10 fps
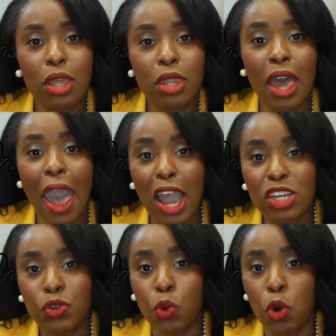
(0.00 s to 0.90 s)
the
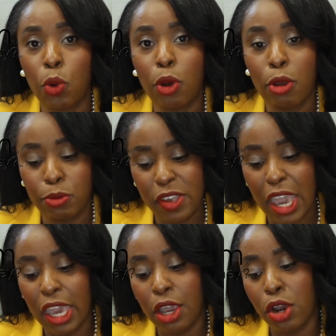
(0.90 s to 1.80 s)
actual
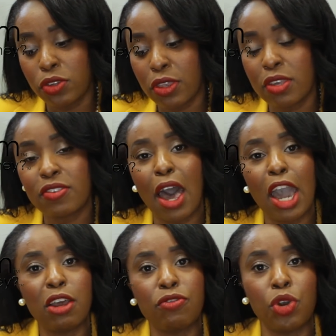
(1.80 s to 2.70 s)
taking her to the
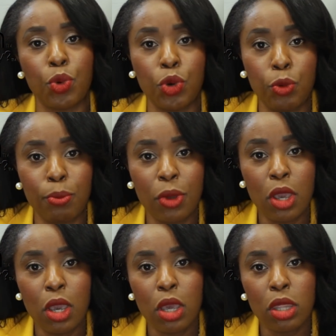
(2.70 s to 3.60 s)
side of the room,
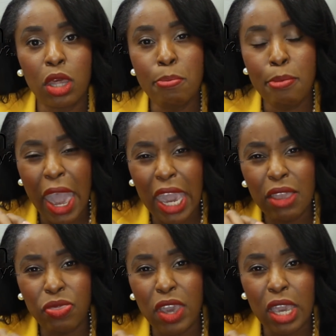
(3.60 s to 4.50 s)
the
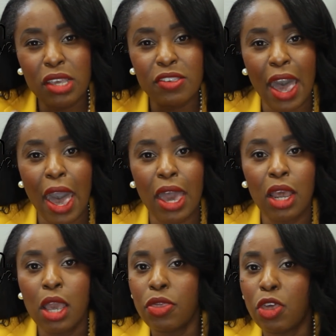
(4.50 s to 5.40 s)
main thing is that
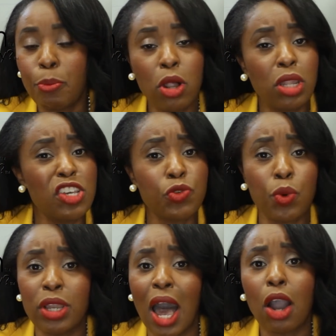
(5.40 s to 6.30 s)
the police
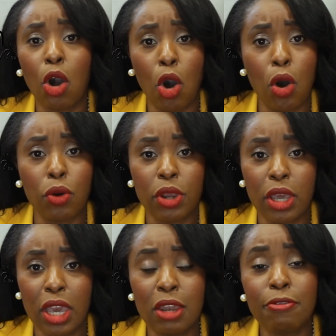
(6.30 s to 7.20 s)
were not called.
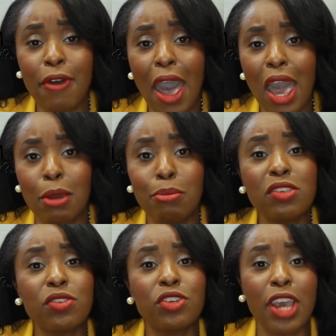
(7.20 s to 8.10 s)
In fact,
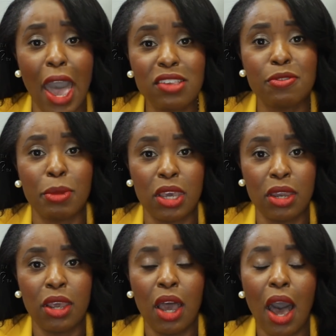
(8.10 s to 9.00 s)
Miss
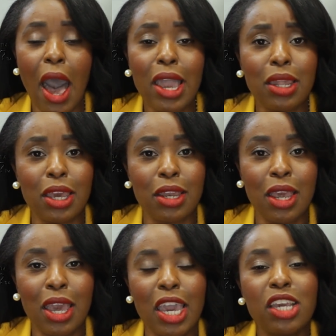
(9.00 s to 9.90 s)
Jasmine Island
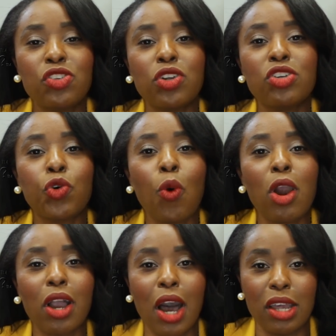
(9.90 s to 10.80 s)
entered a
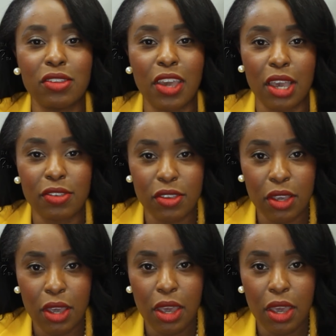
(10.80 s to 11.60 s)
twerk contest.